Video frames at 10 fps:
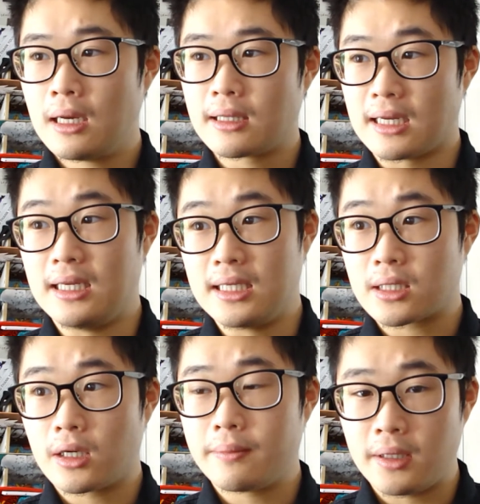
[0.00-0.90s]
That is
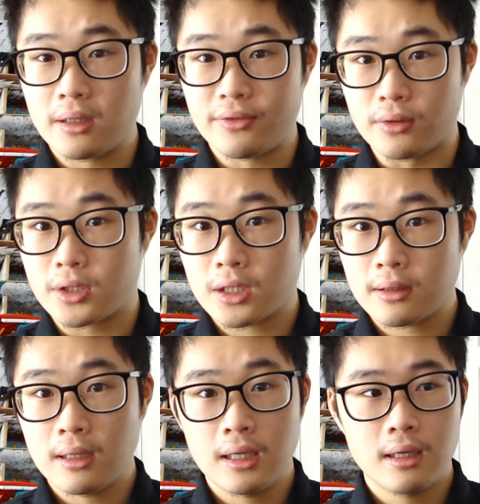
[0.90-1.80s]
going to be in the future,
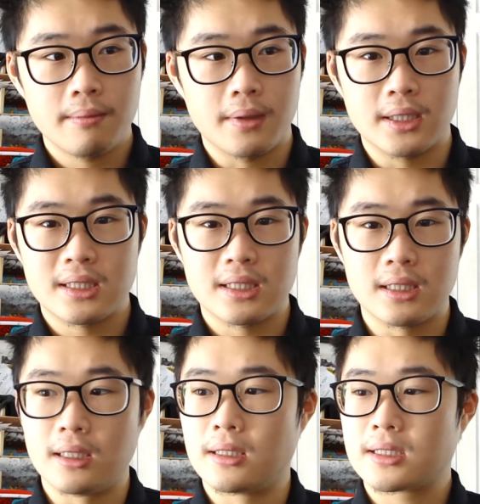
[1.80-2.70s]
but
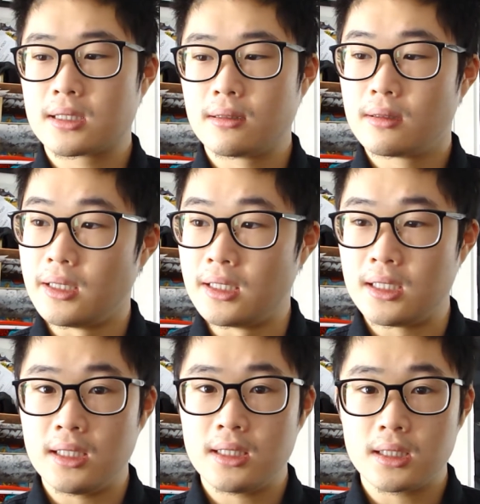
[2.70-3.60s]
the
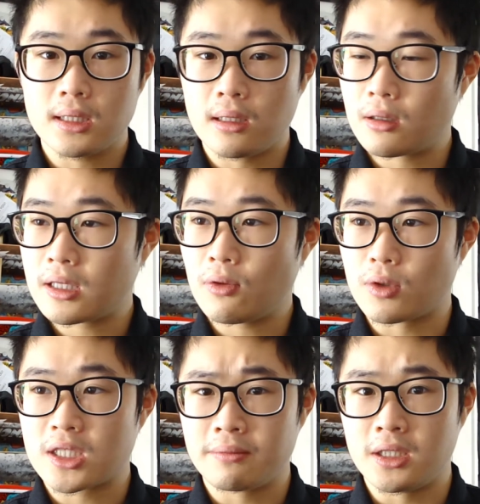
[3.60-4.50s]
indies and all that were
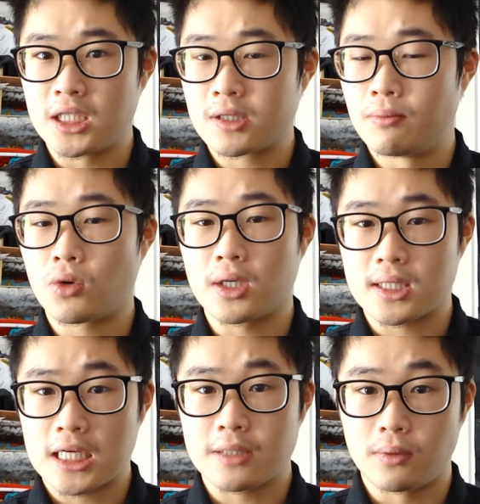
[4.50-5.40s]
simply just more
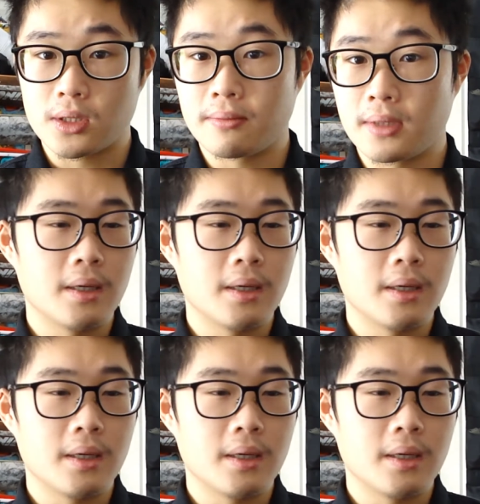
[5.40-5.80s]
accessible to me.